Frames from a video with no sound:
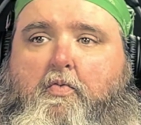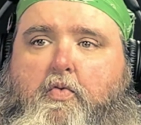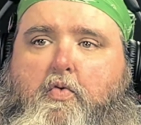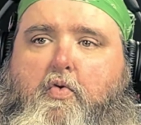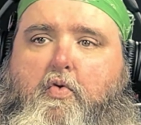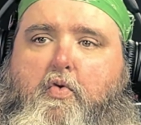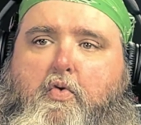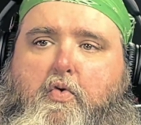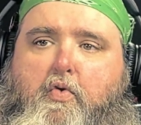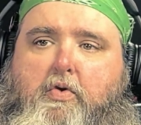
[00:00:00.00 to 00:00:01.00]

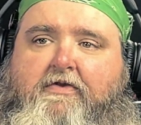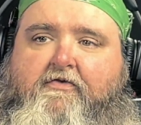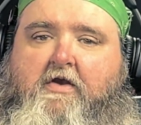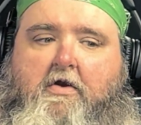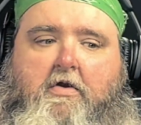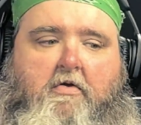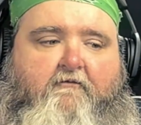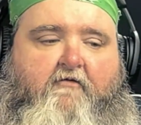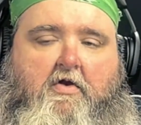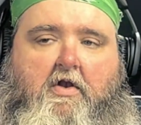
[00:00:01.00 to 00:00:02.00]
Ooh, this is going to hurt
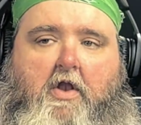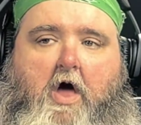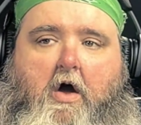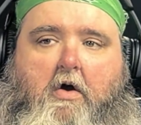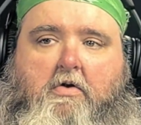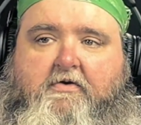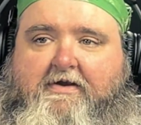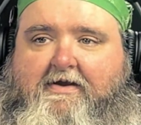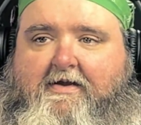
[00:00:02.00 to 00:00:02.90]
for a long time.